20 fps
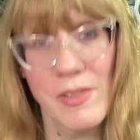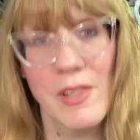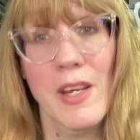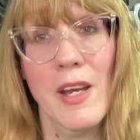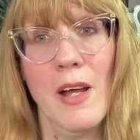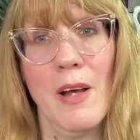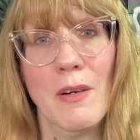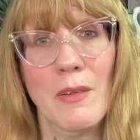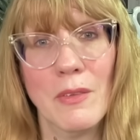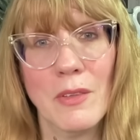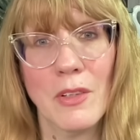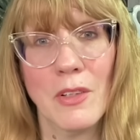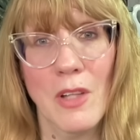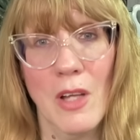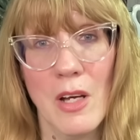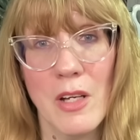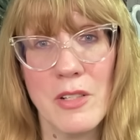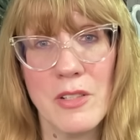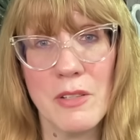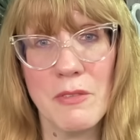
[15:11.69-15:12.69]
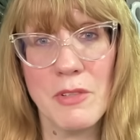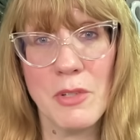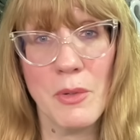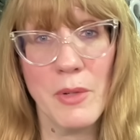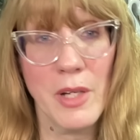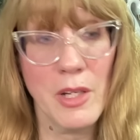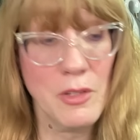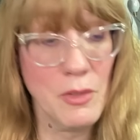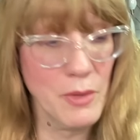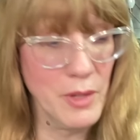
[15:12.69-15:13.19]
you know, launch of
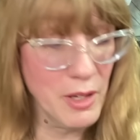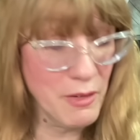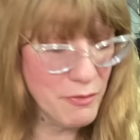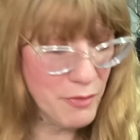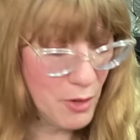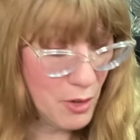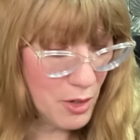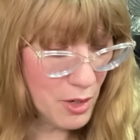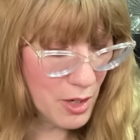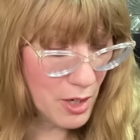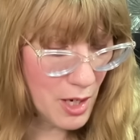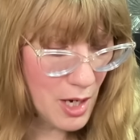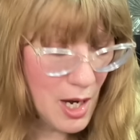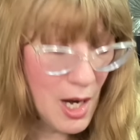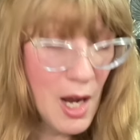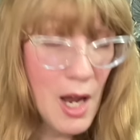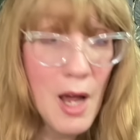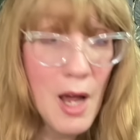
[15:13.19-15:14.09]
2024,